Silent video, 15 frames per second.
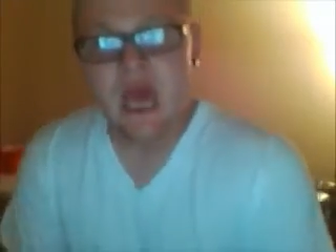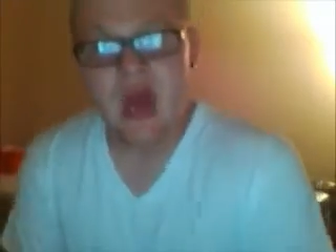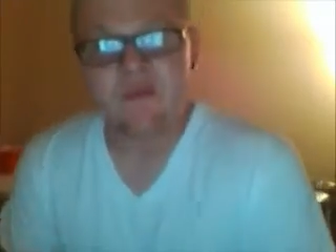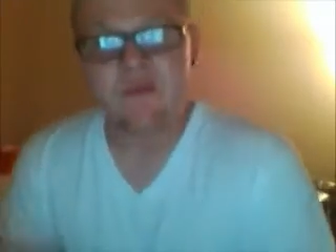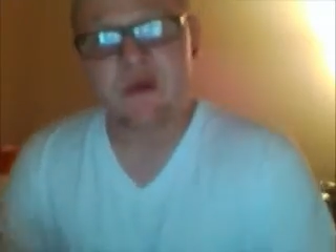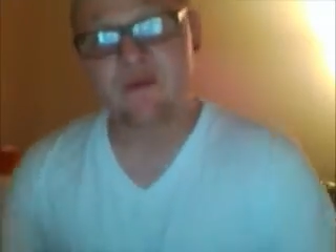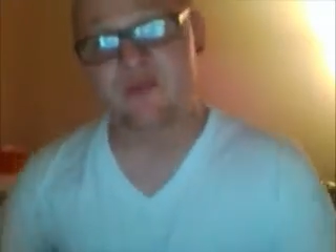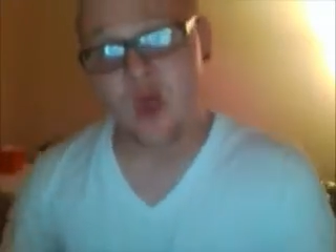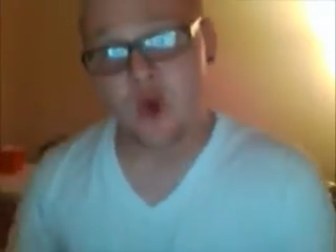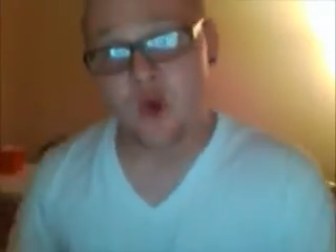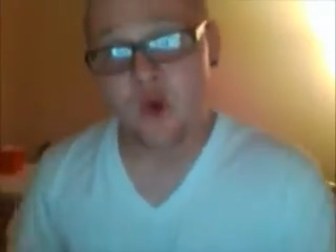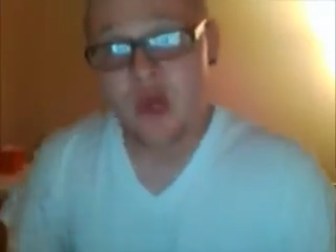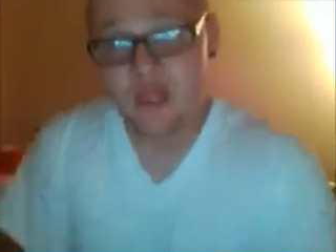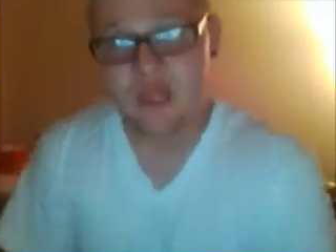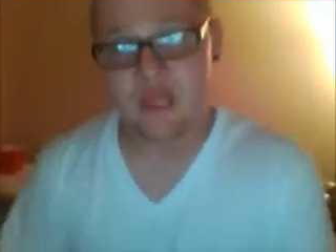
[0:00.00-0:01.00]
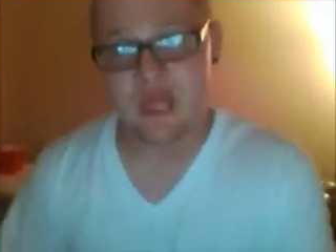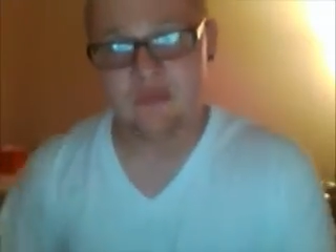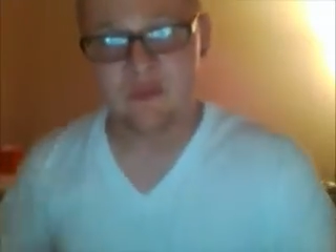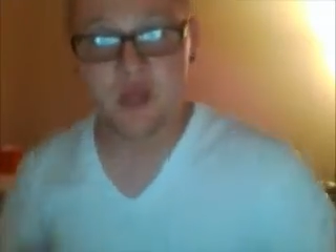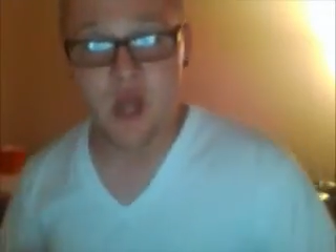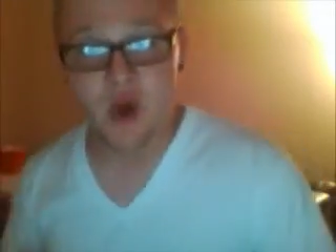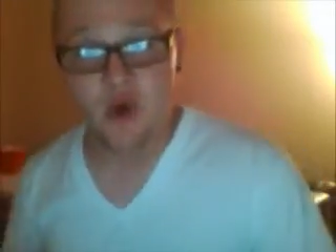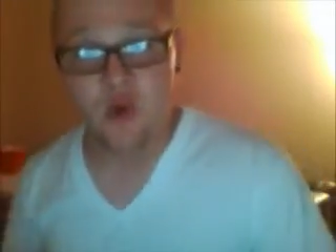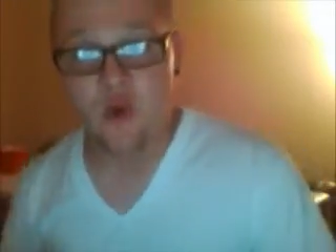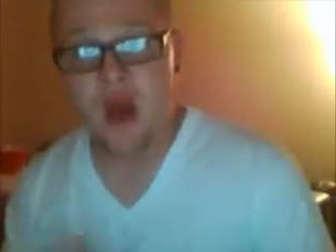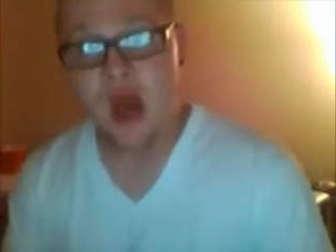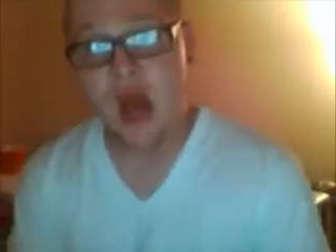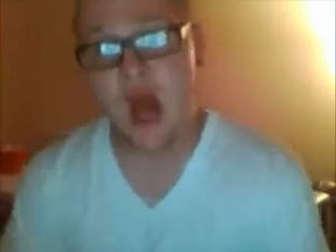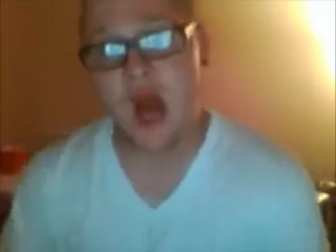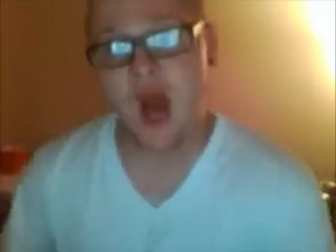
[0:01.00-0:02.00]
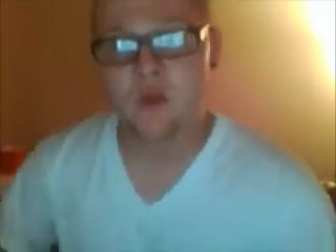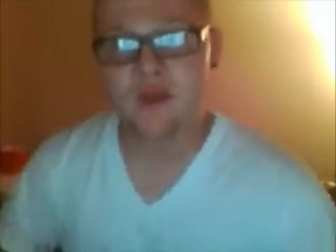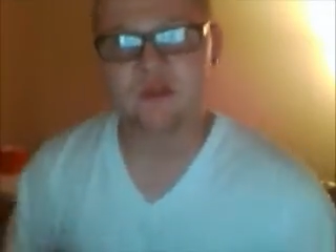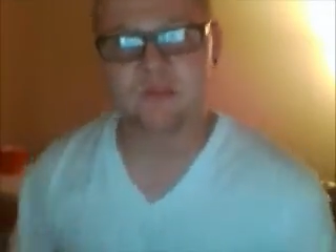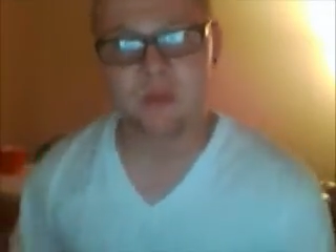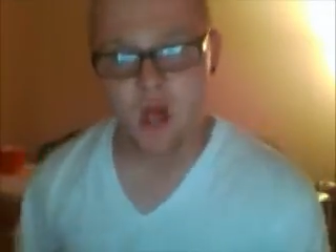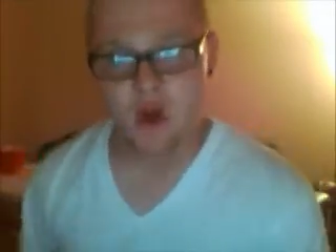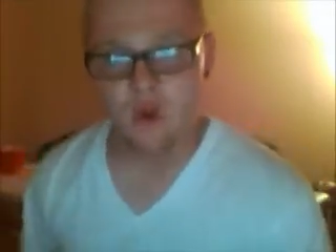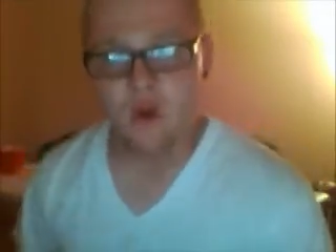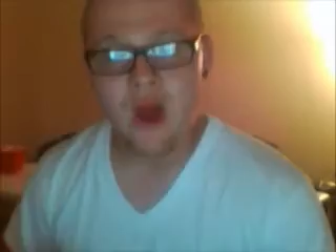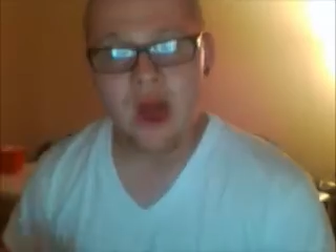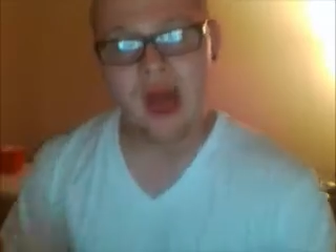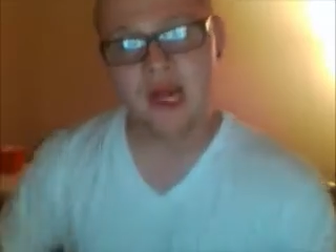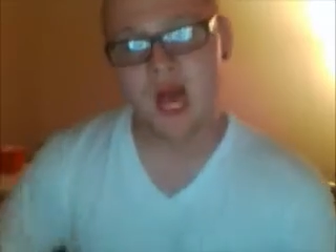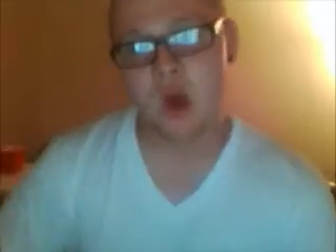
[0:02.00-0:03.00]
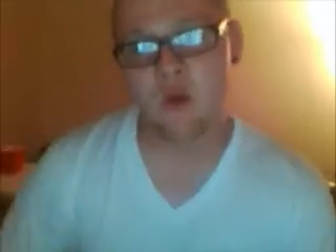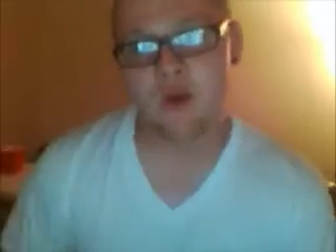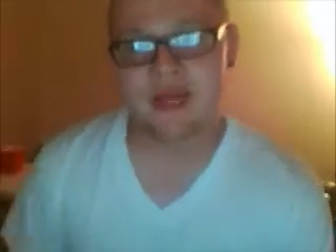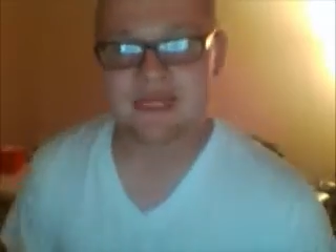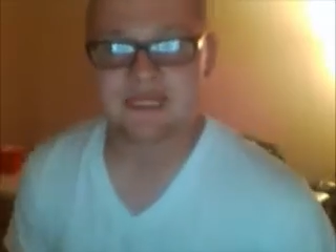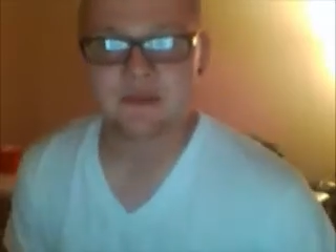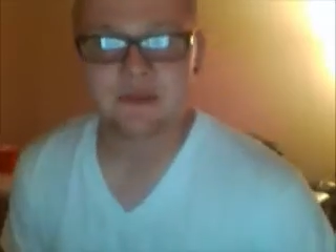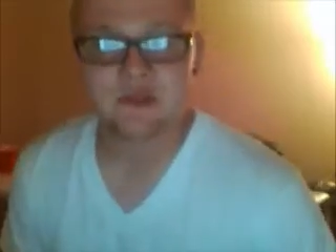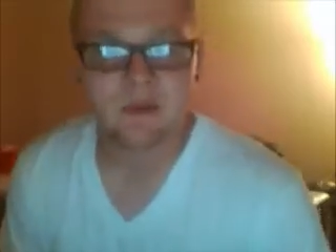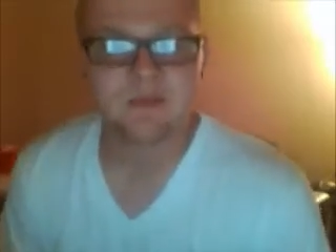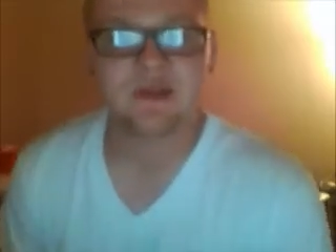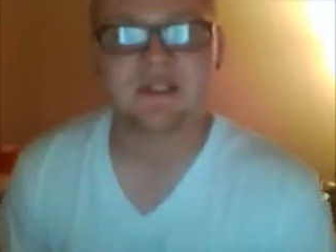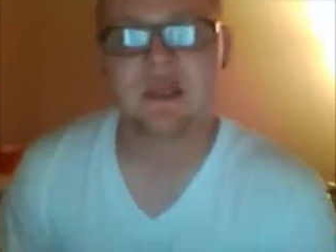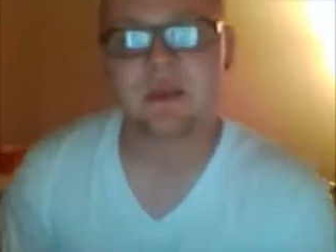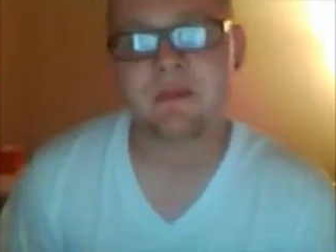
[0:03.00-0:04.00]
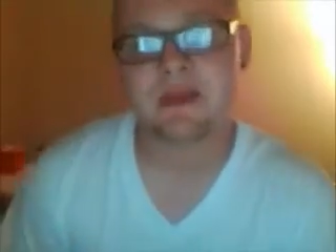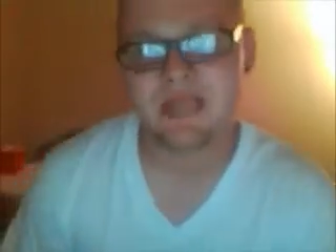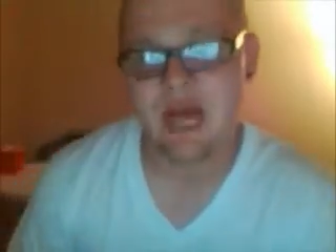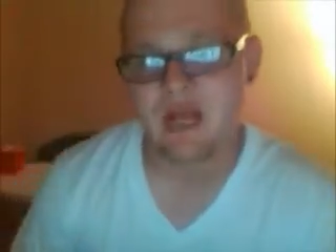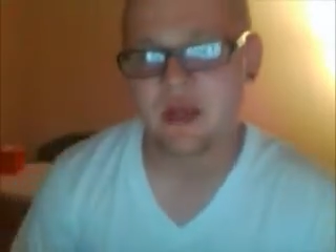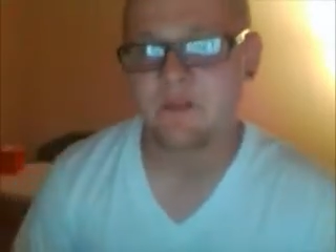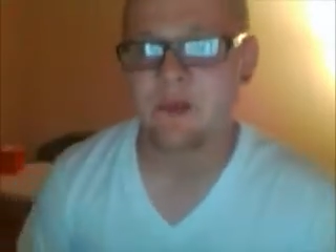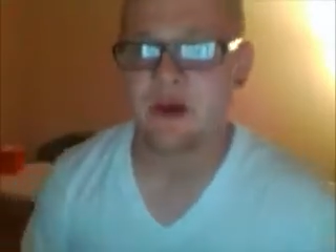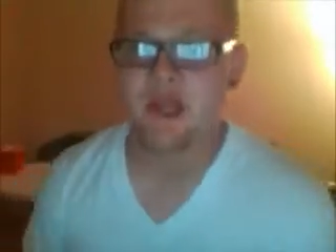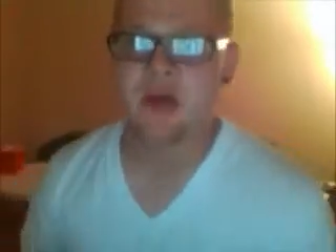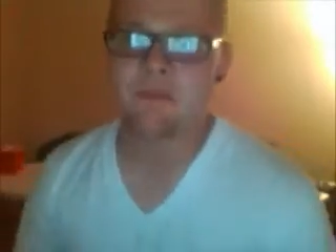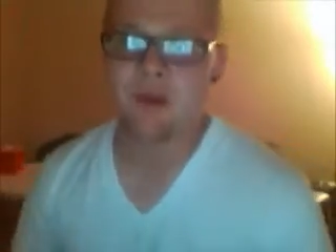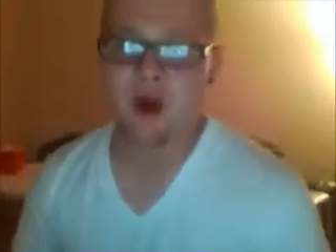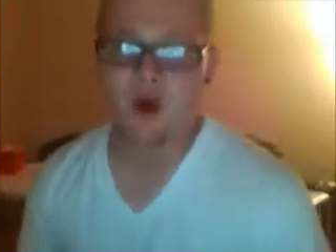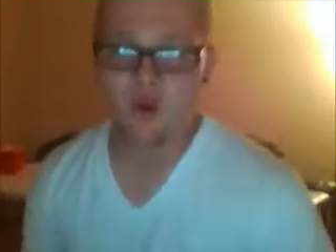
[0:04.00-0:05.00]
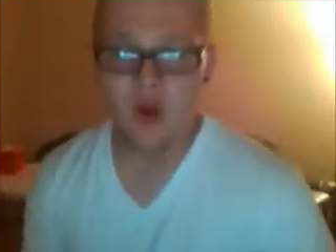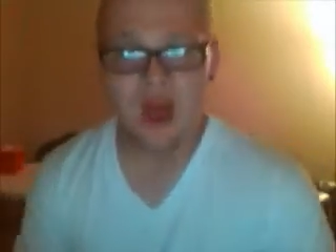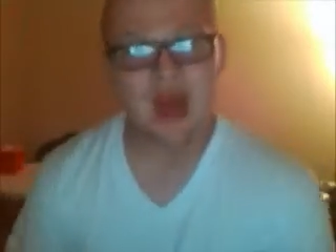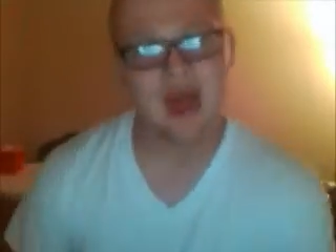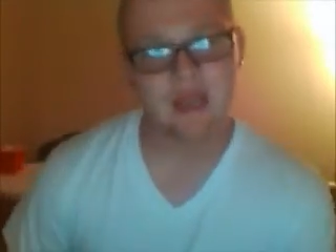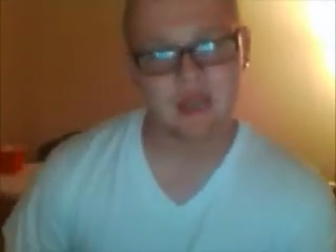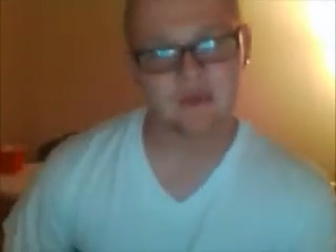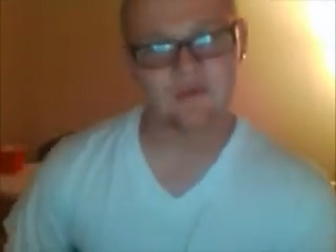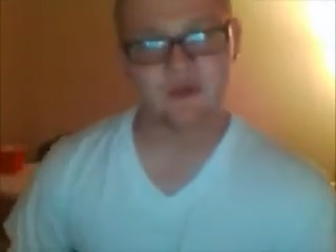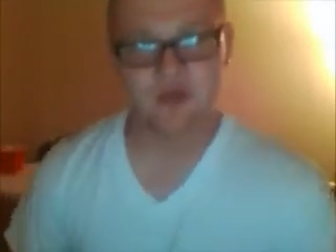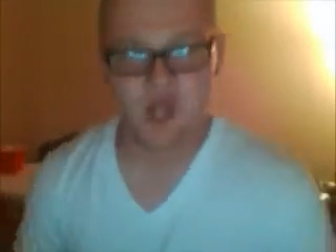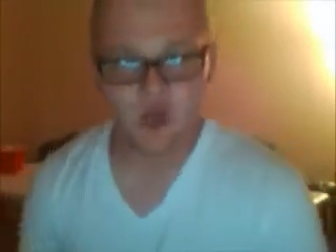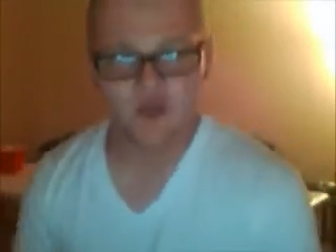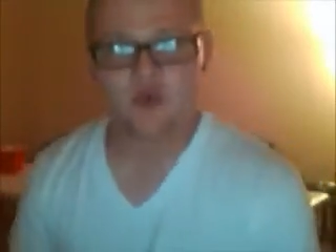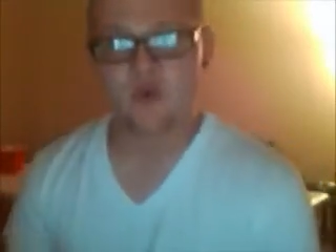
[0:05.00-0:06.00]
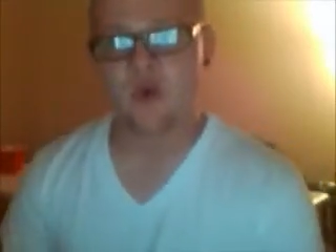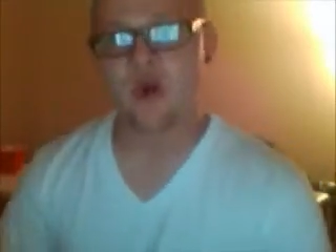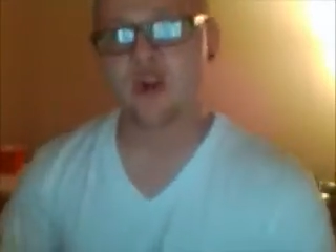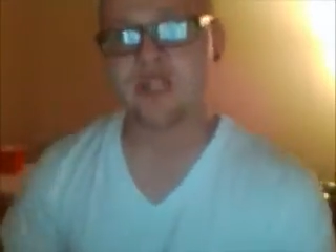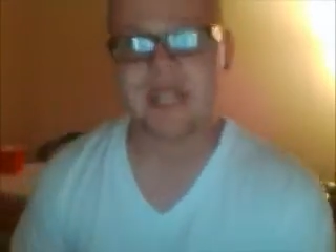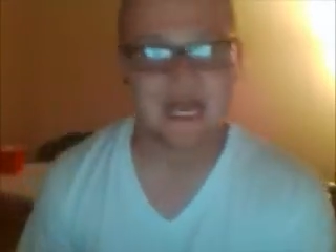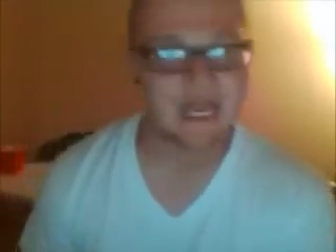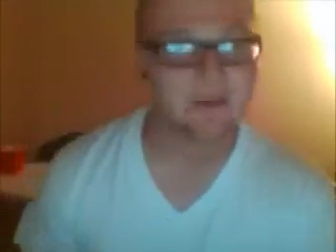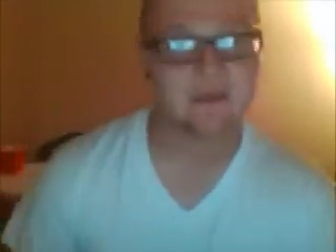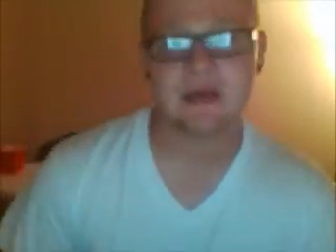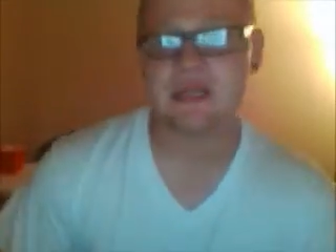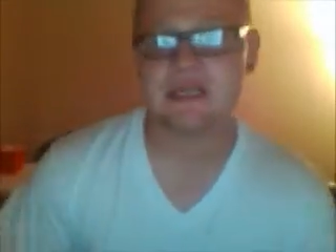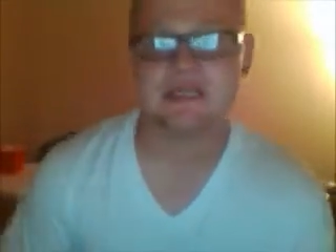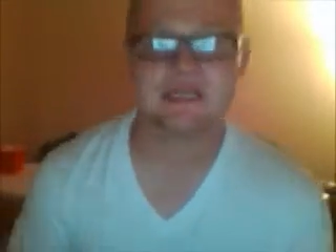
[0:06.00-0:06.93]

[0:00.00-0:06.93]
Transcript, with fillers: of my flow. You never know. I always blow. I go and get them strippers up and down up on that pole. I never know the word that I'm gonna